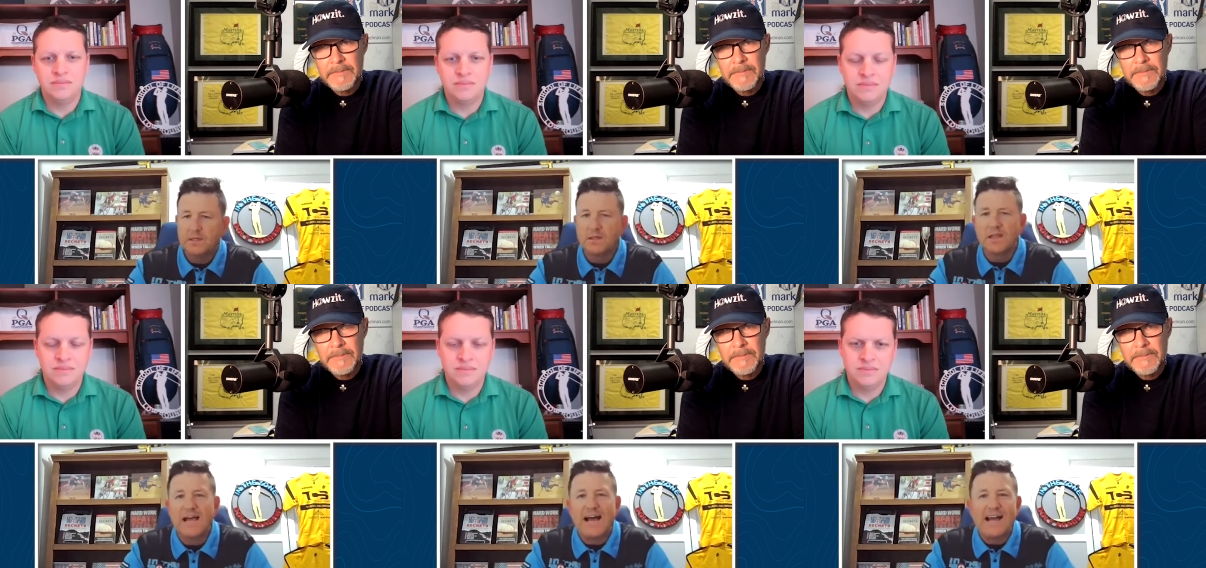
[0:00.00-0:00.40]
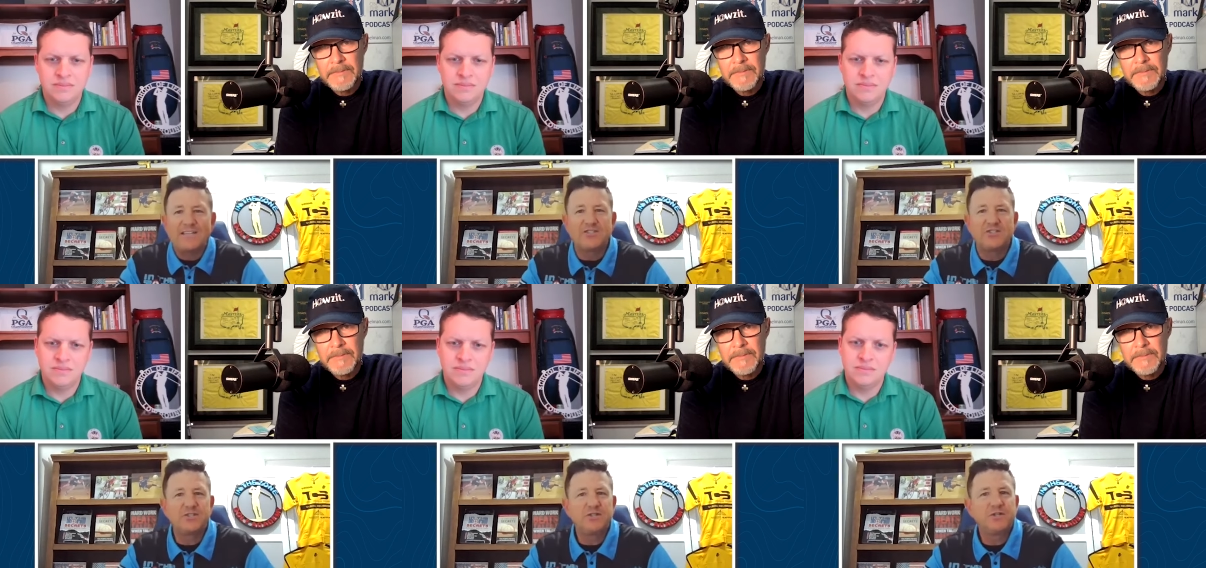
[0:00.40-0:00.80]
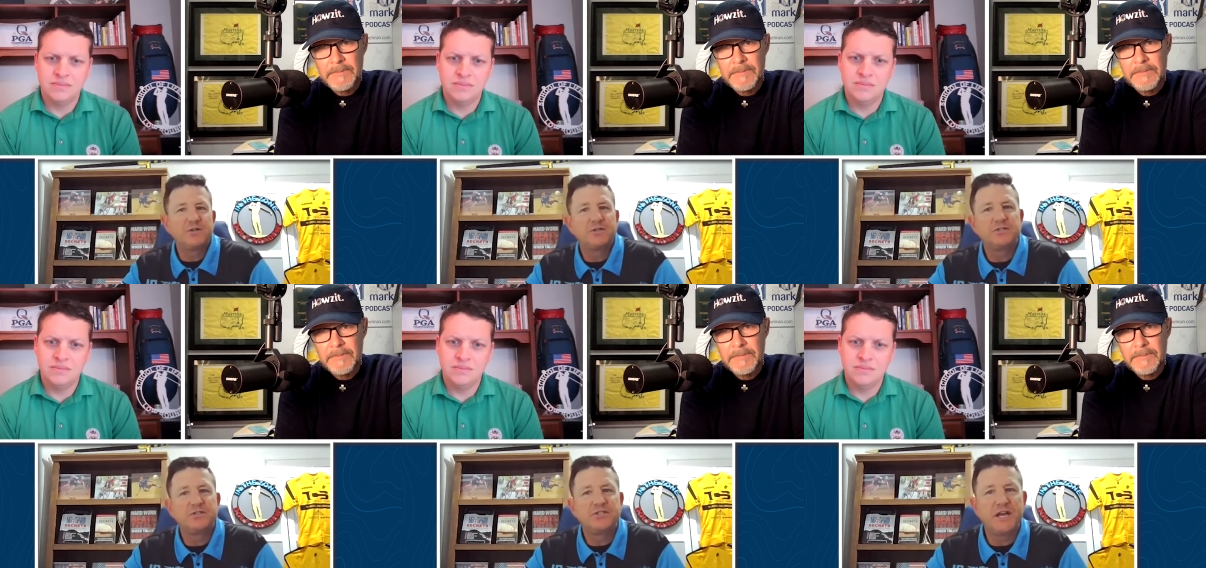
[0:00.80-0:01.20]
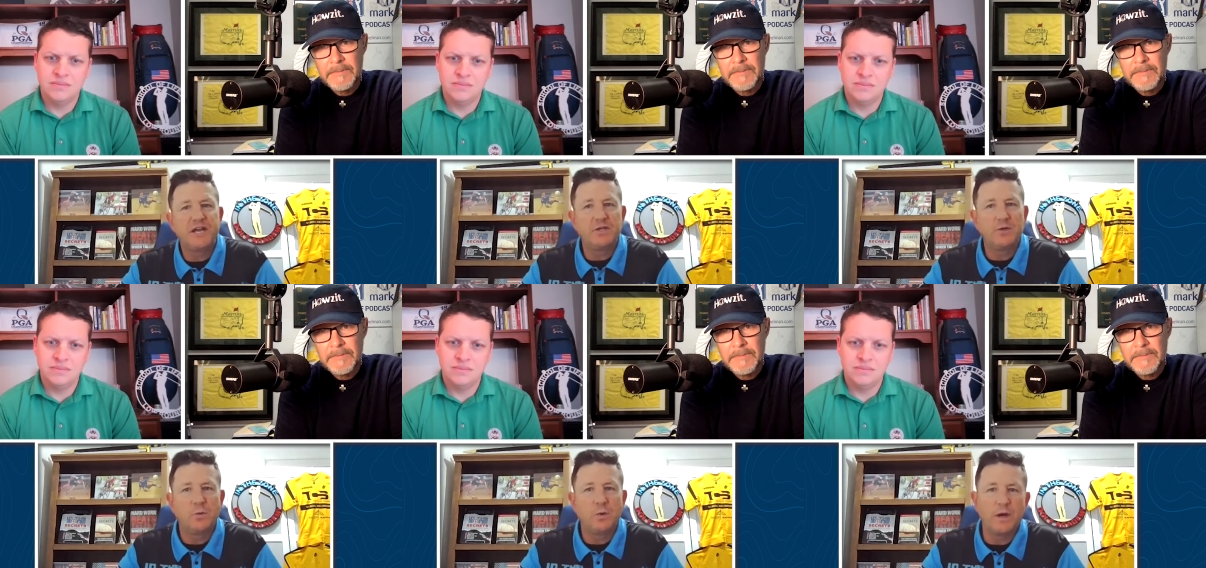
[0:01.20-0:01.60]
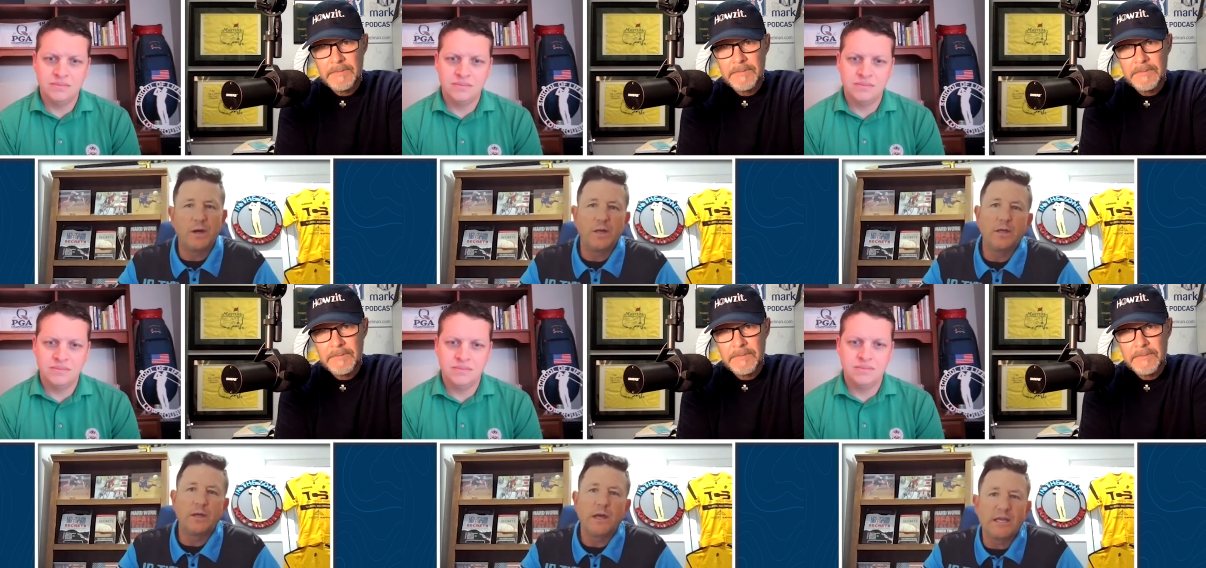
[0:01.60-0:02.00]
Speaker 1: last year in
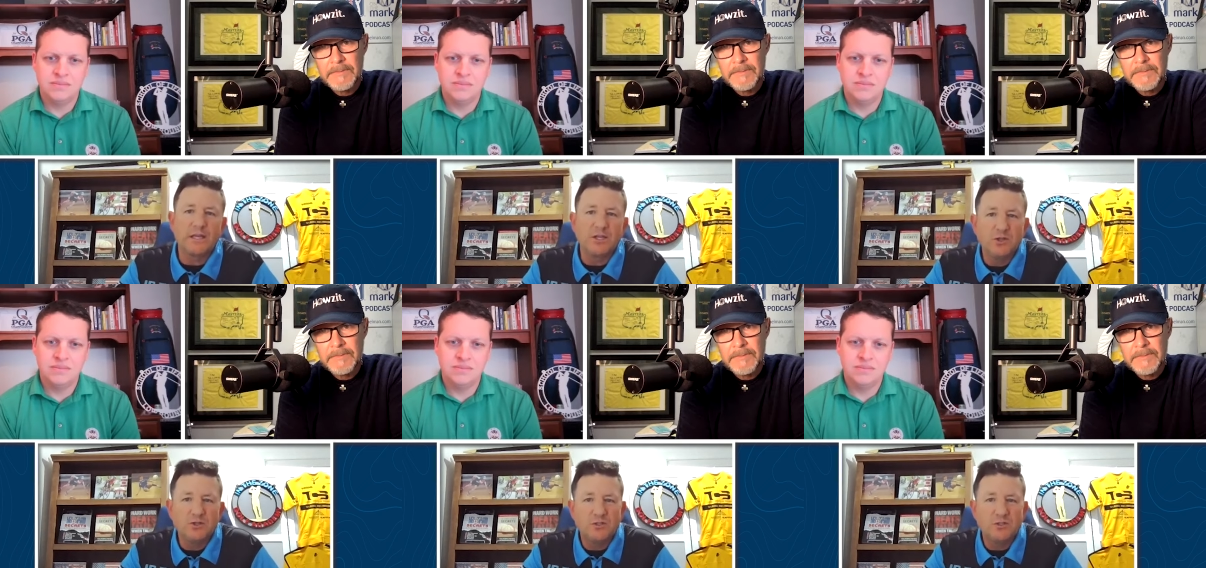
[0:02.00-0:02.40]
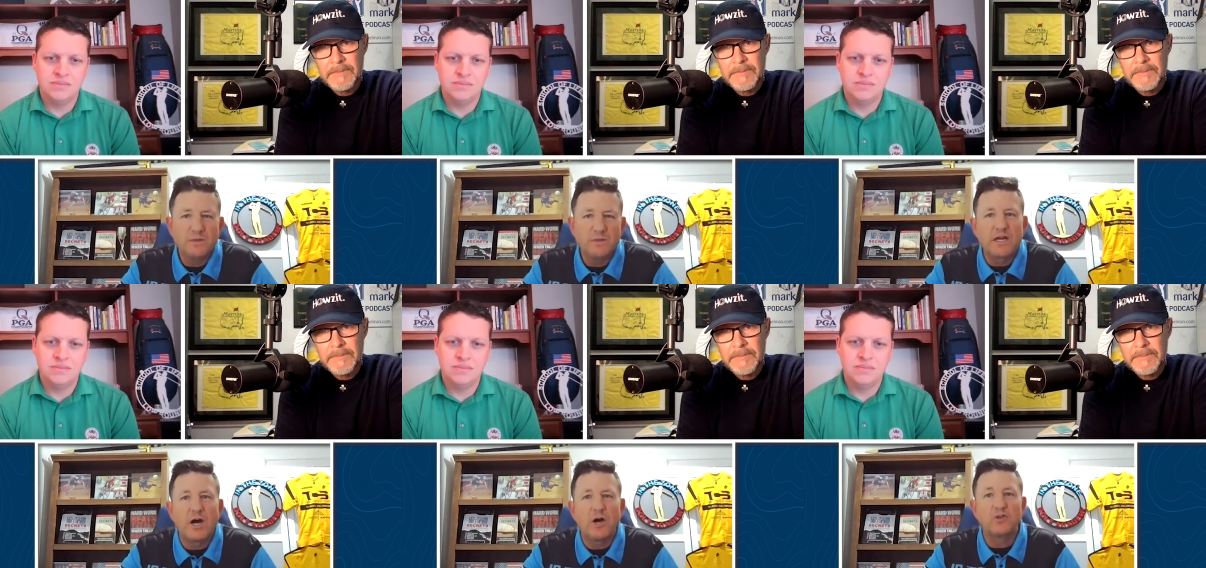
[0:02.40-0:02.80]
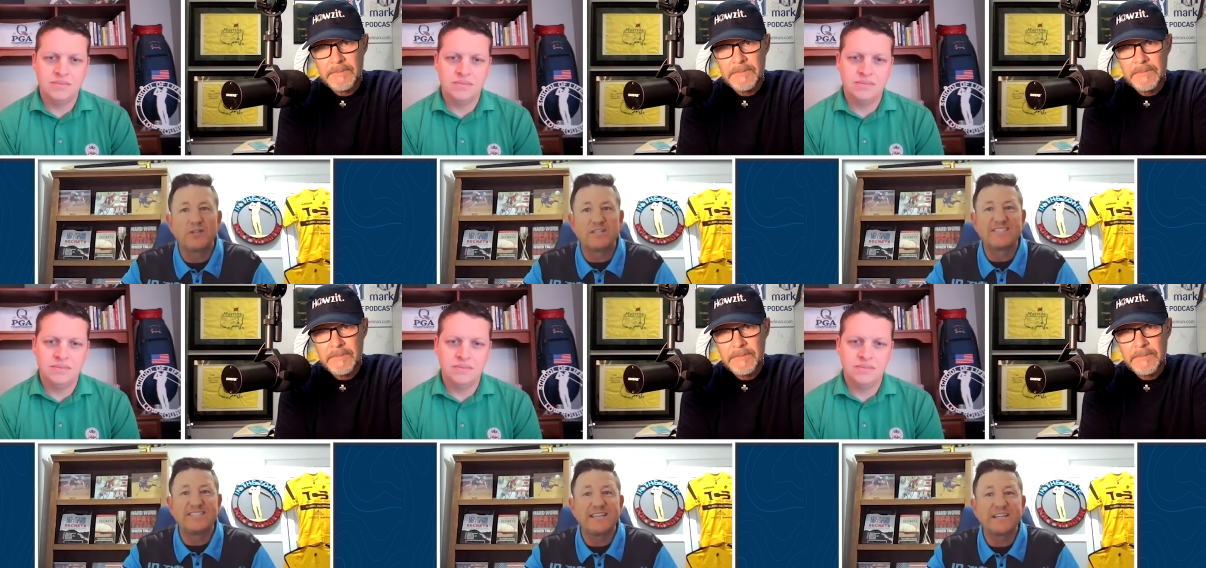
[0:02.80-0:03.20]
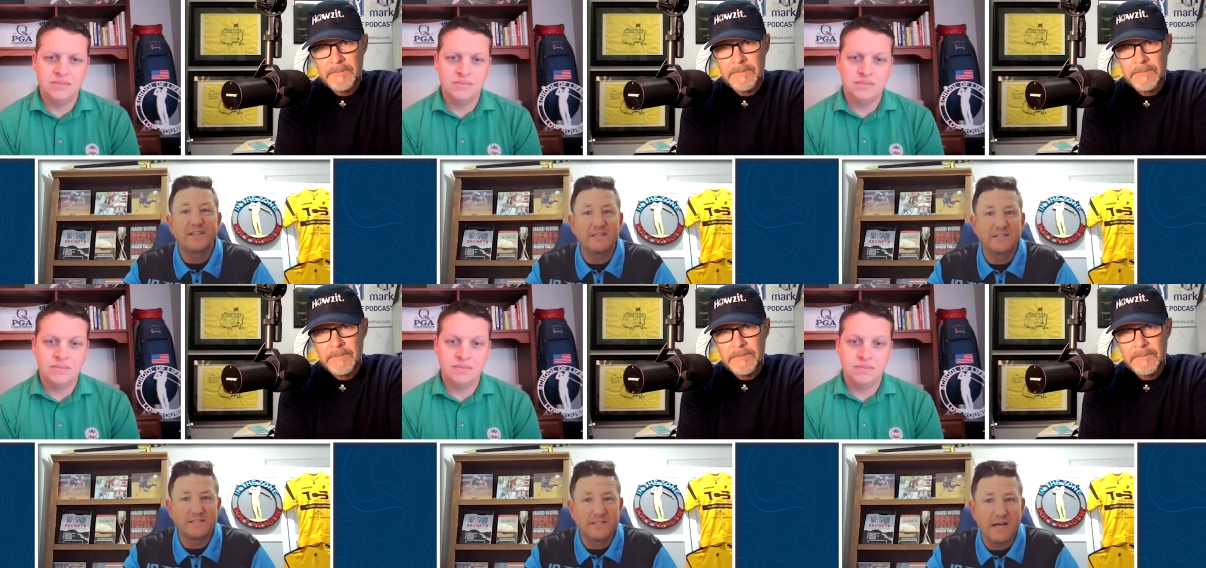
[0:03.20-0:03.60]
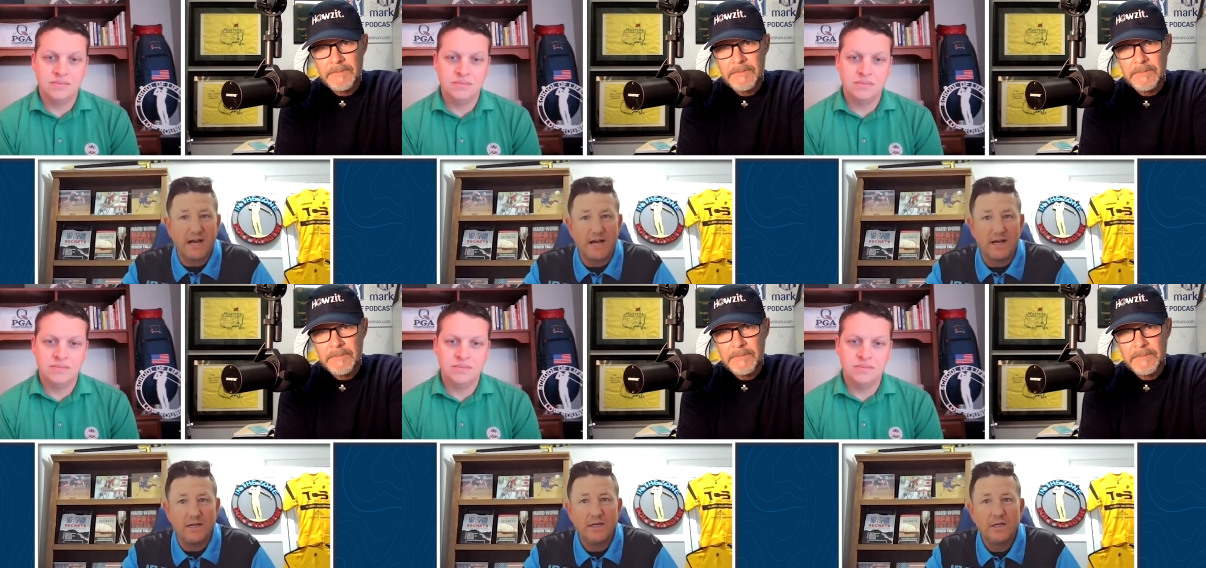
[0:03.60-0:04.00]
January. It used to be called the cyclic
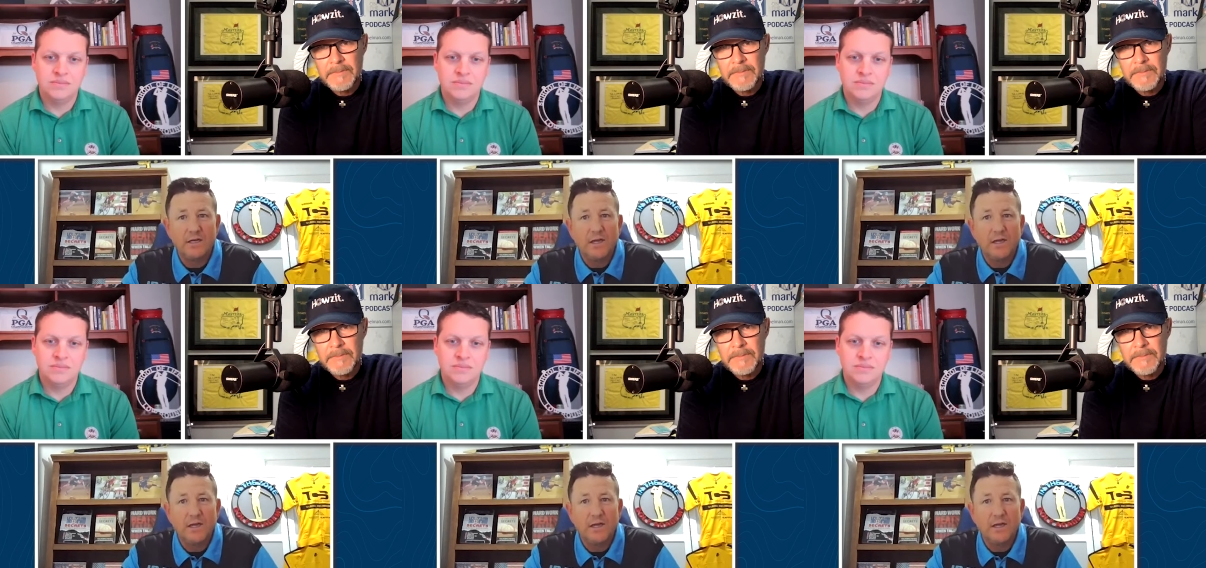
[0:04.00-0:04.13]
sigh,